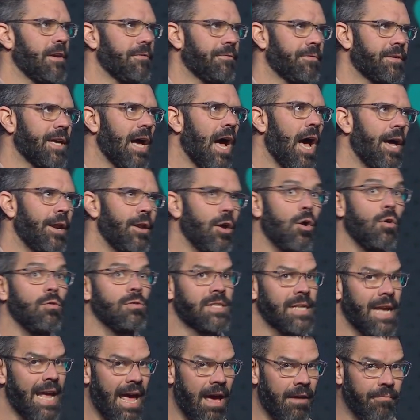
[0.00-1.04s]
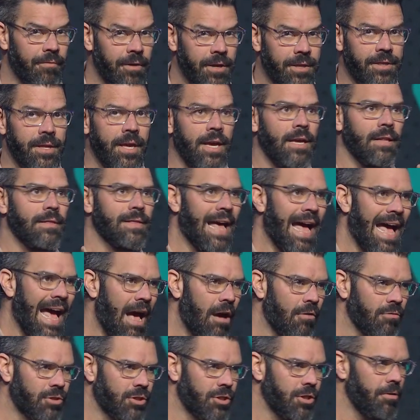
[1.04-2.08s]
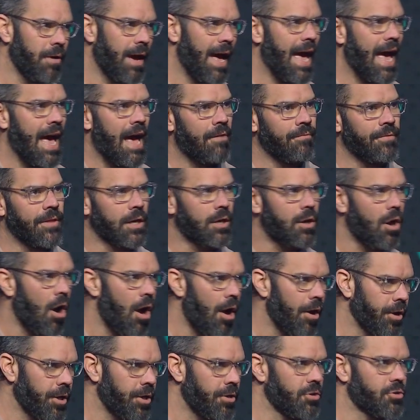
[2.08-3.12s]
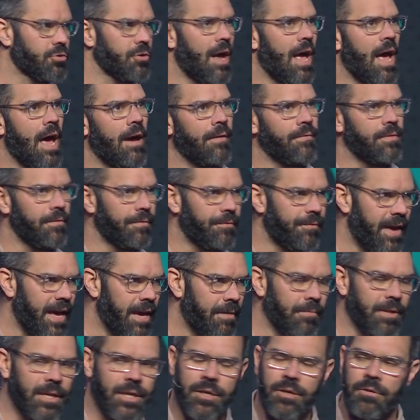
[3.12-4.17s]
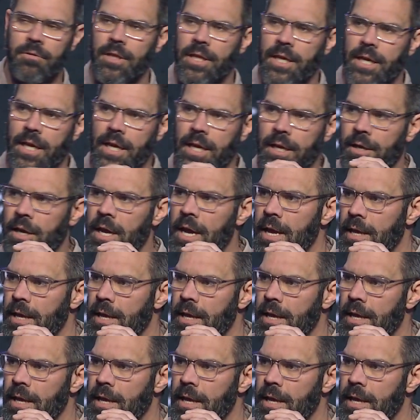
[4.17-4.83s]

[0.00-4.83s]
if God owns everything the house you have, the car you drive, the family you lead,